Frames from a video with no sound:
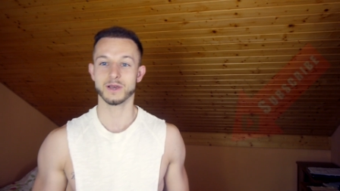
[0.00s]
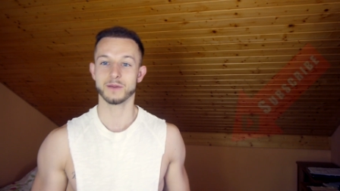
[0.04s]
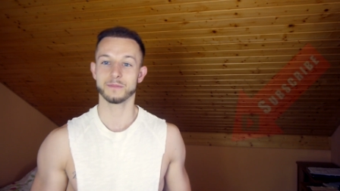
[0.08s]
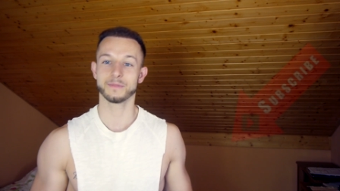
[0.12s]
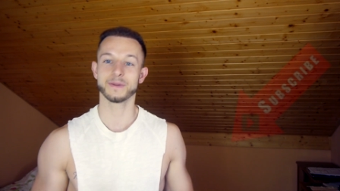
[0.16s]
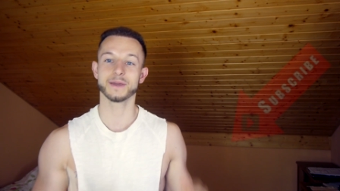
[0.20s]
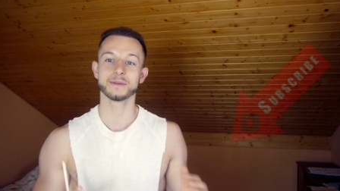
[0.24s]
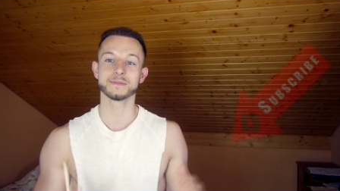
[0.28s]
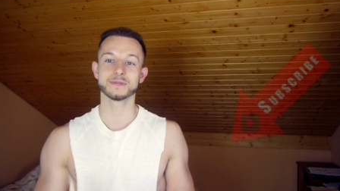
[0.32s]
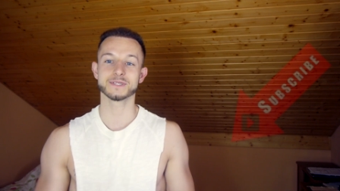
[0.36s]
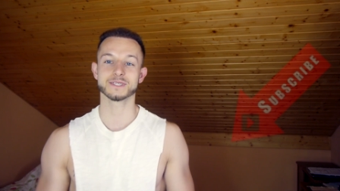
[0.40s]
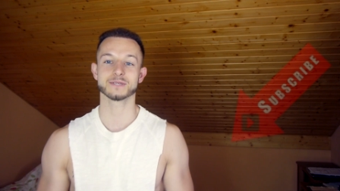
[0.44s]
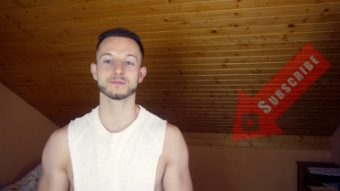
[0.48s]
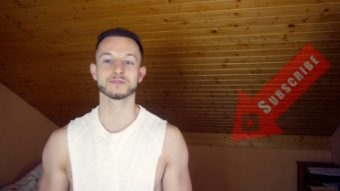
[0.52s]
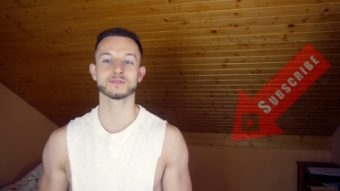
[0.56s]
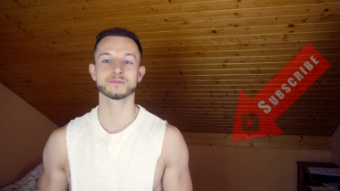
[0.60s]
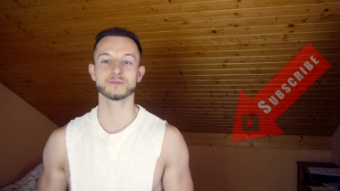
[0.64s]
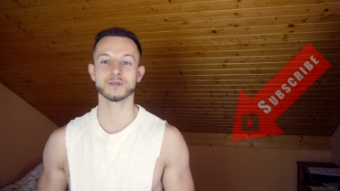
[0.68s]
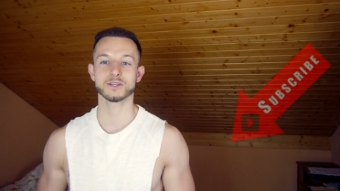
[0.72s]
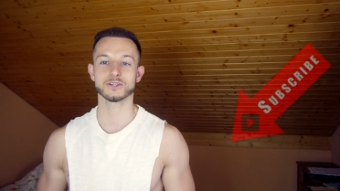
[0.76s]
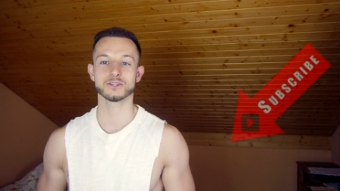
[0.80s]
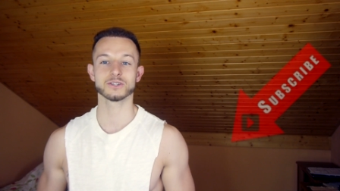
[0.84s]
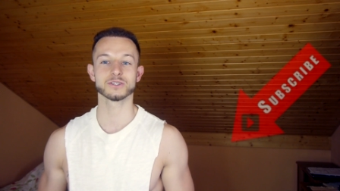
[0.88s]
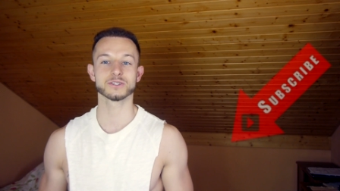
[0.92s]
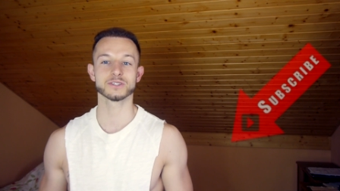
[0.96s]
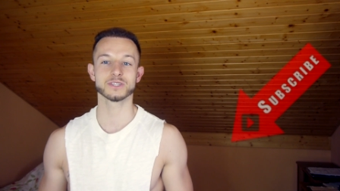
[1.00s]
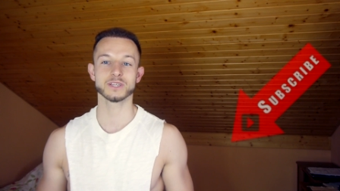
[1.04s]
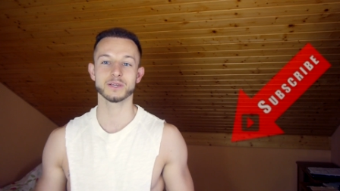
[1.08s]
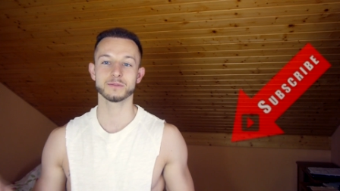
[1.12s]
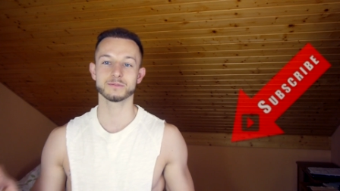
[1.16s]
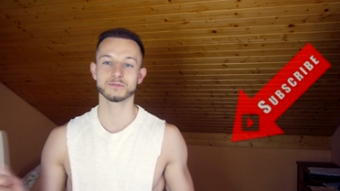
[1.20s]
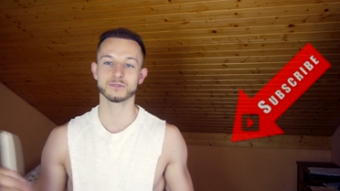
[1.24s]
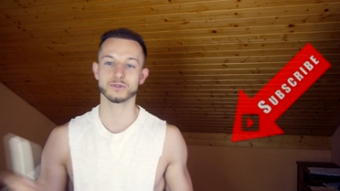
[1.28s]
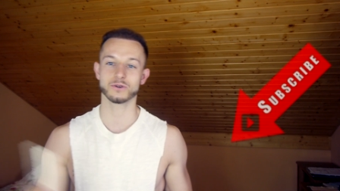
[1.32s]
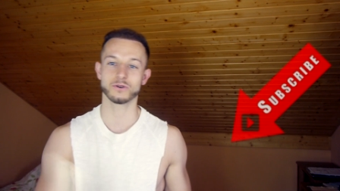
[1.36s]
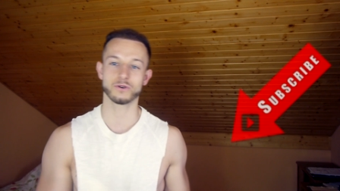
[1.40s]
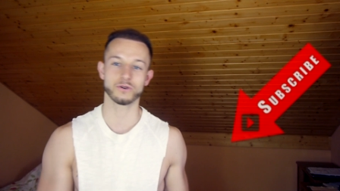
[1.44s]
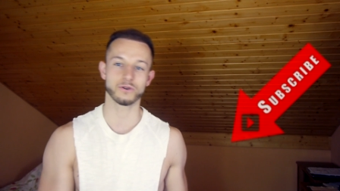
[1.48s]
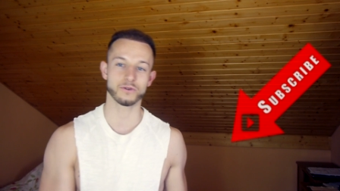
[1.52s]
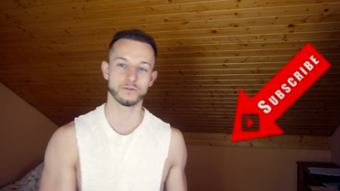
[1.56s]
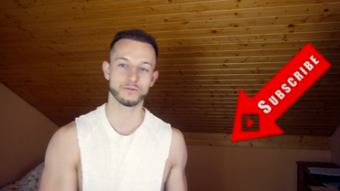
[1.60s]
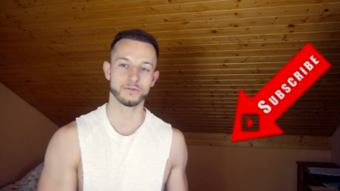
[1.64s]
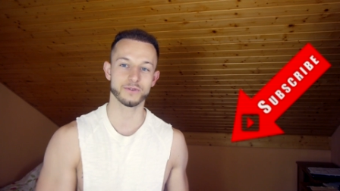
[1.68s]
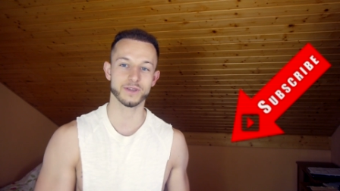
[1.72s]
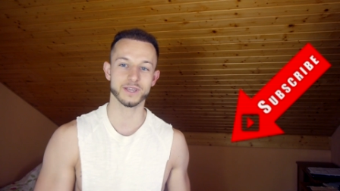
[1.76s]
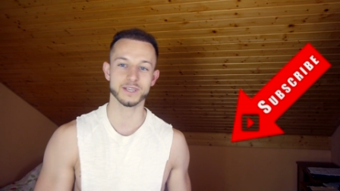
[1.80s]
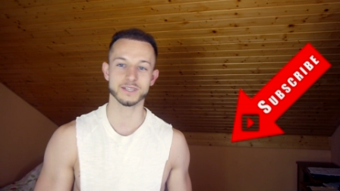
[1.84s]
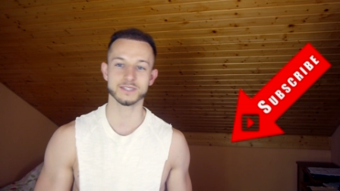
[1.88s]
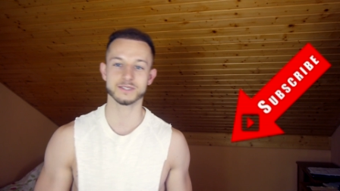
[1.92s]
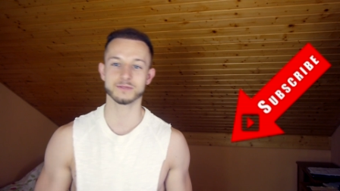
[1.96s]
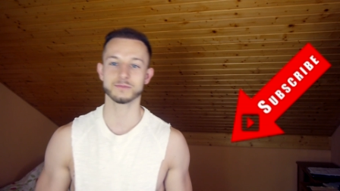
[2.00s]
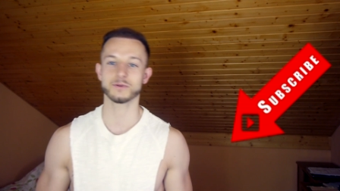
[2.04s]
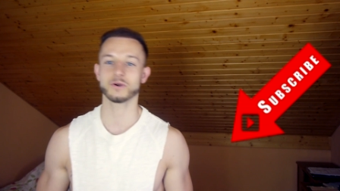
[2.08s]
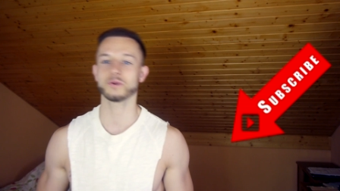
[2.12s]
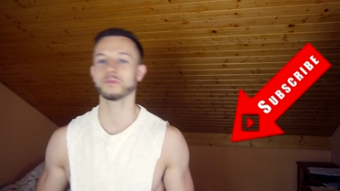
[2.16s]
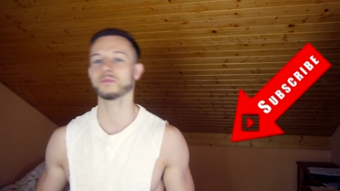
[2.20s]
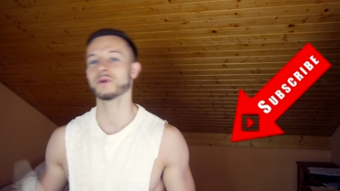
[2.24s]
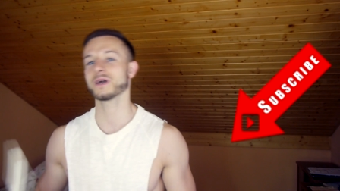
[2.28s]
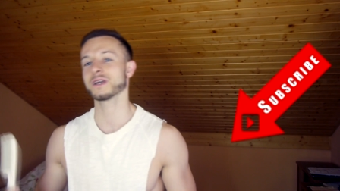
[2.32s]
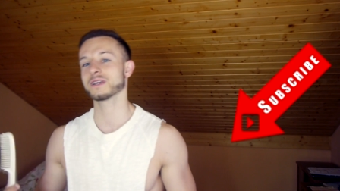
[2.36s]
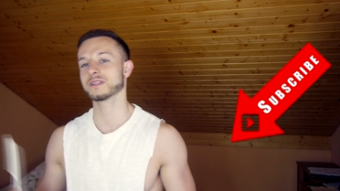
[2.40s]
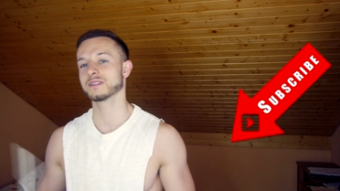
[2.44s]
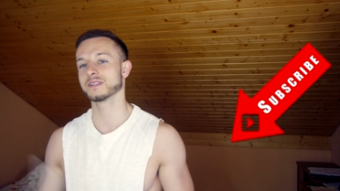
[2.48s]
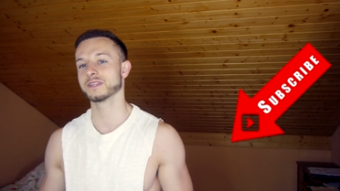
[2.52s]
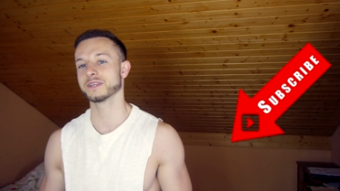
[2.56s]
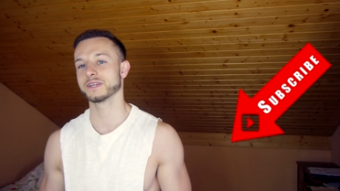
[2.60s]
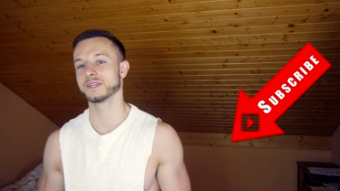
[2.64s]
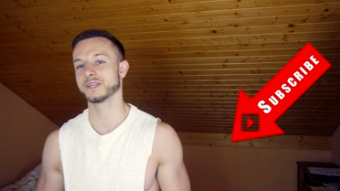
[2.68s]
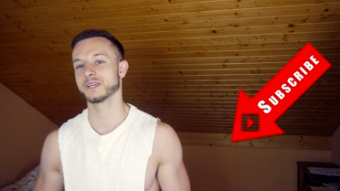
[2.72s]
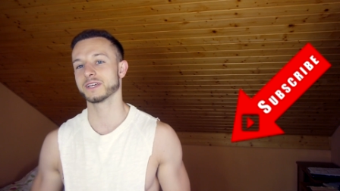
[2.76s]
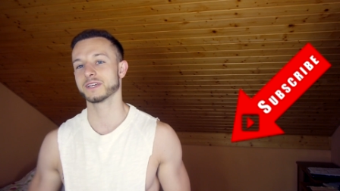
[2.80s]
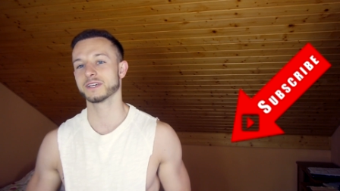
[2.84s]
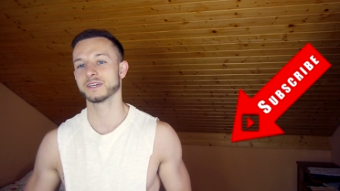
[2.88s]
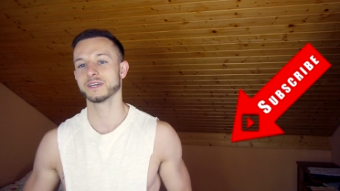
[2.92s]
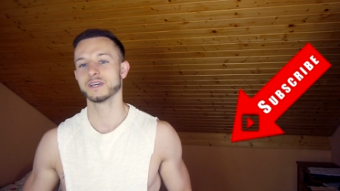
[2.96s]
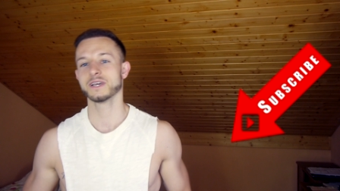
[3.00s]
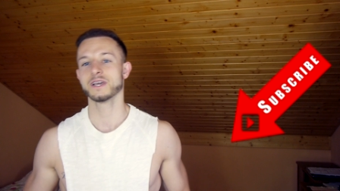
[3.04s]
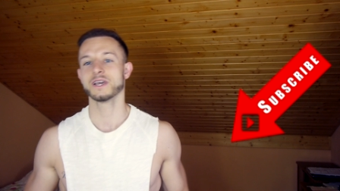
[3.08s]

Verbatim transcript: maybe some special tips or things about my clinic